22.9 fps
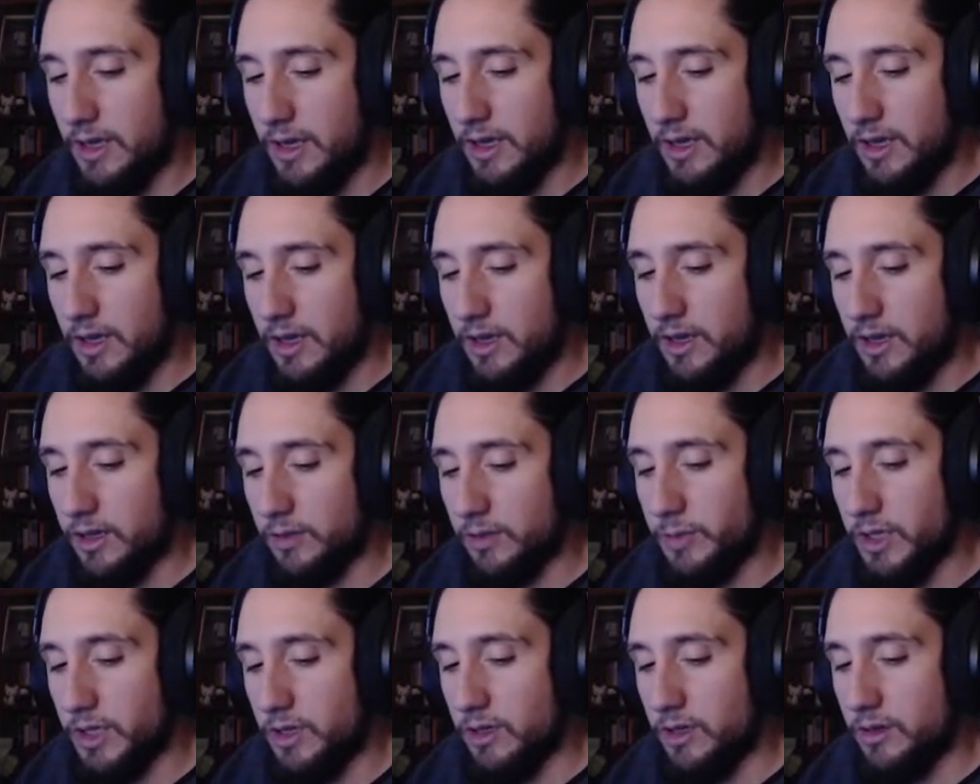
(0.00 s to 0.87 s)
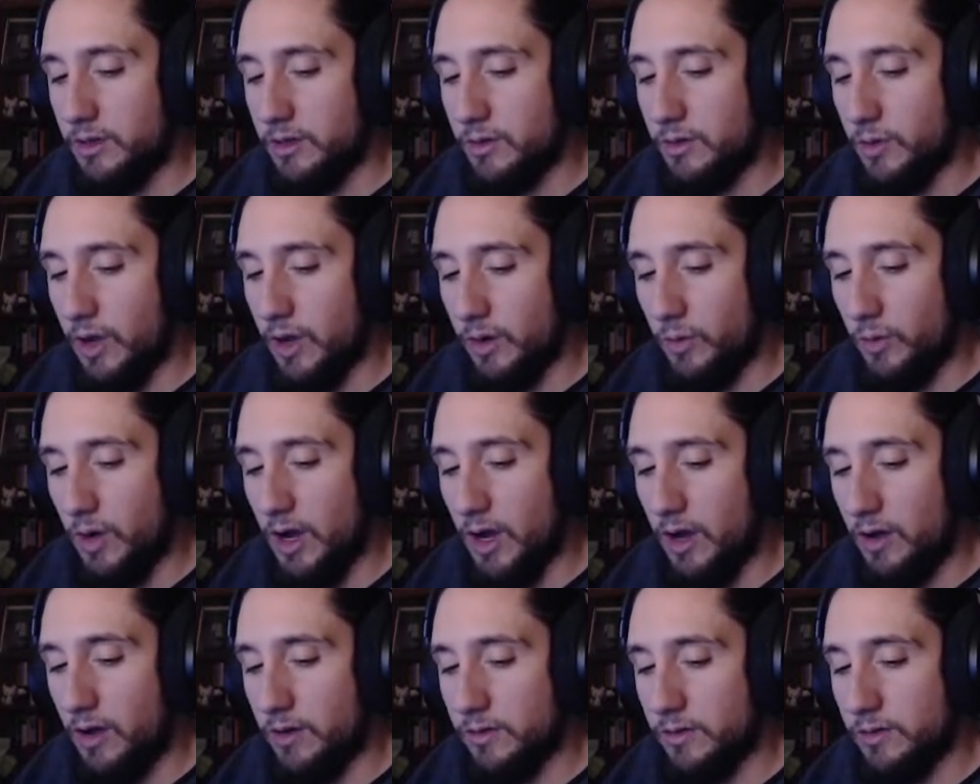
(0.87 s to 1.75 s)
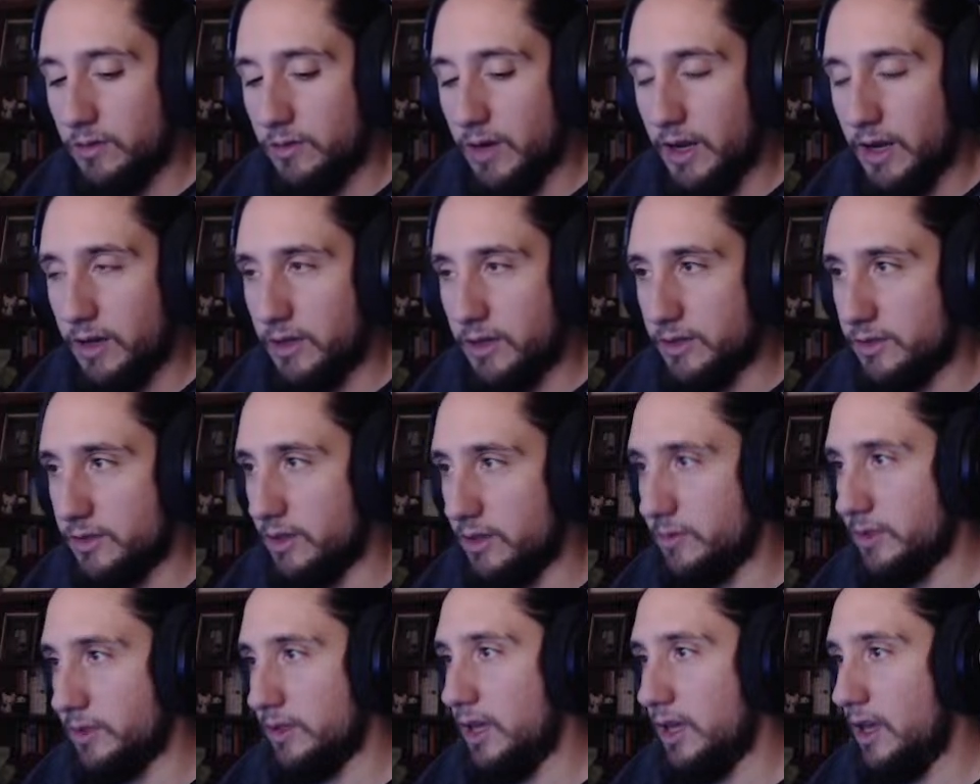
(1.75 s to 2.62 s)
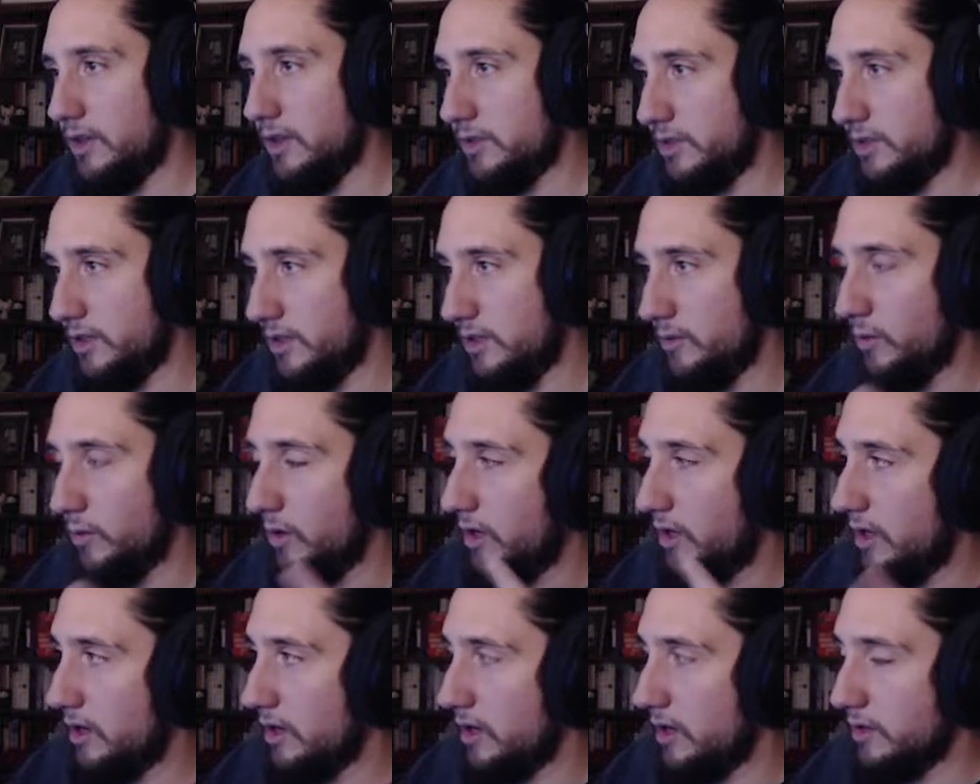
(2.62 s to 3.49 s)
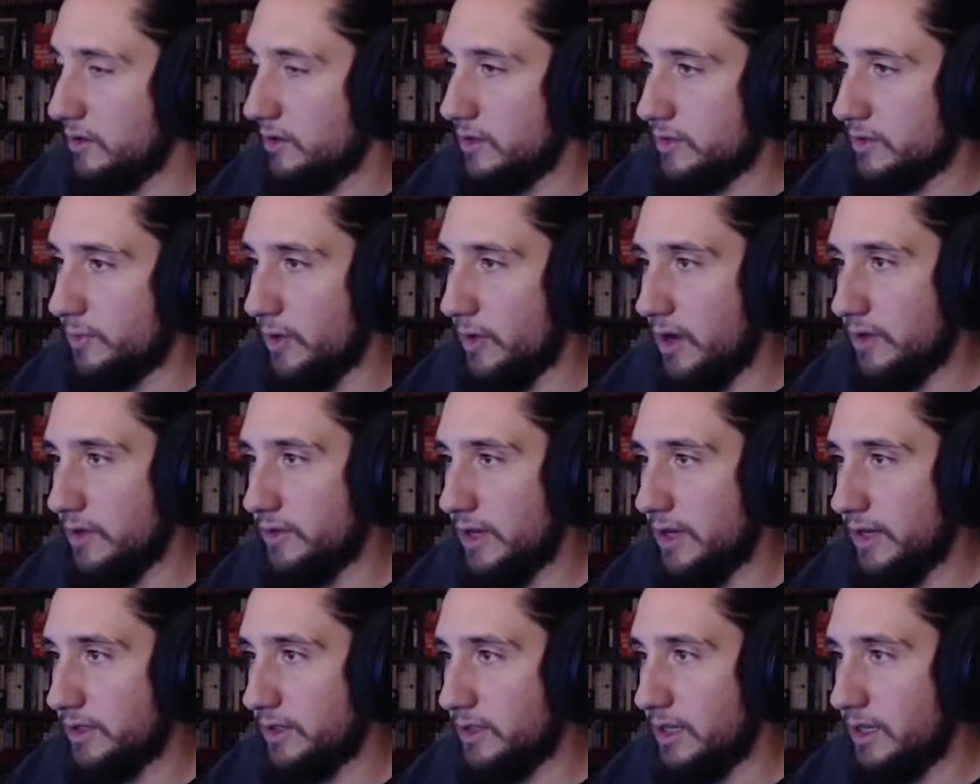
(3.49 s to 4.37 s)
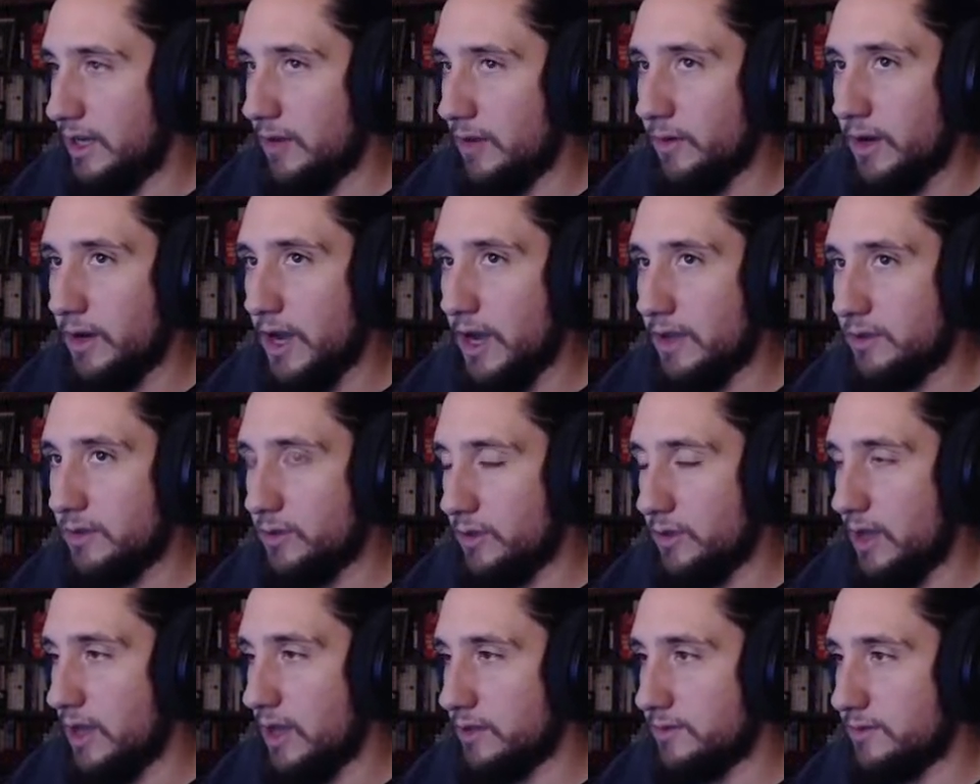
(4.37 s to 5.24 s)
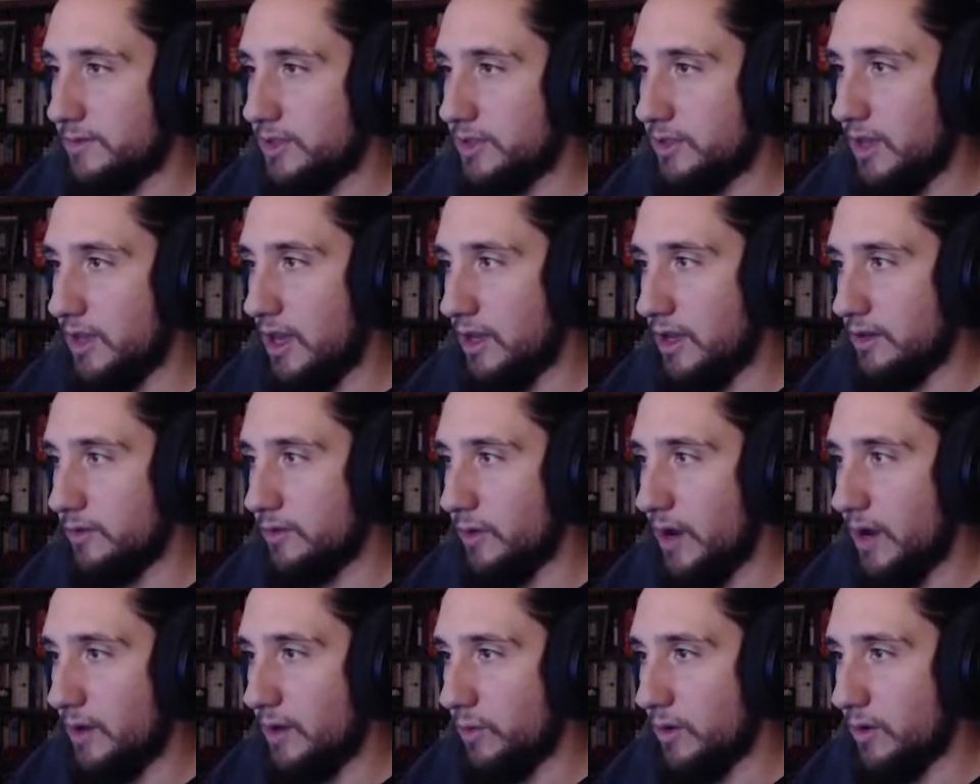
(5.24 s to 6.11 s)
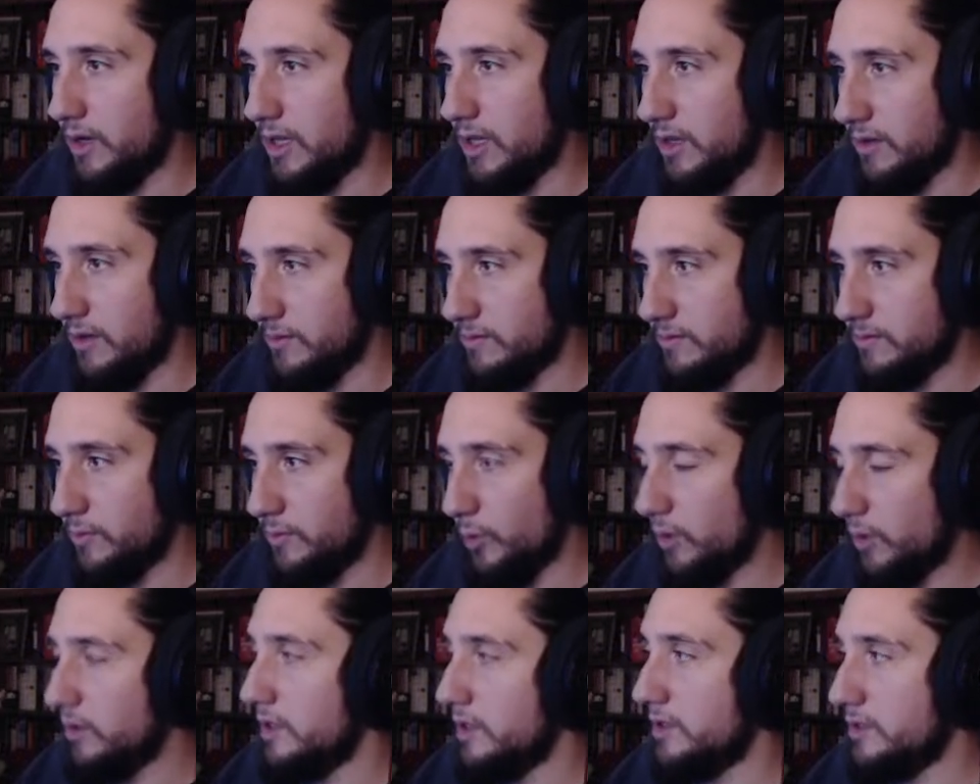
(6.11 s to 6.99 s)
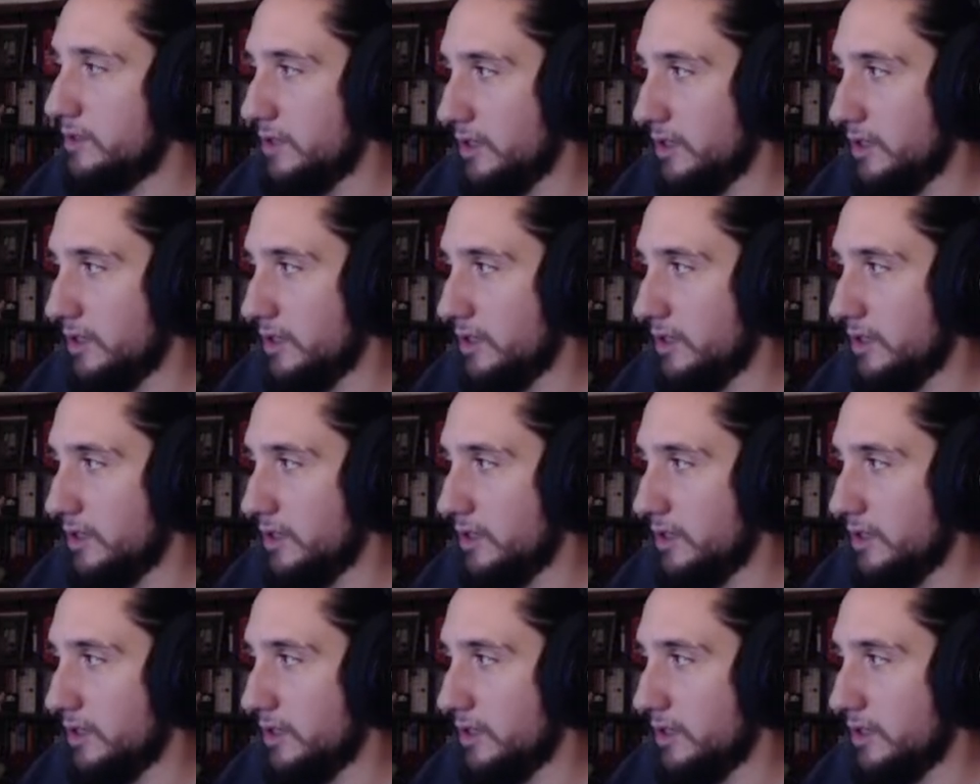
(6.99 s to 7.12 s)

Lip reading: it'll be quite a while, right? Because even Casey, working on this project, he never got to that stage, right, where he released it. He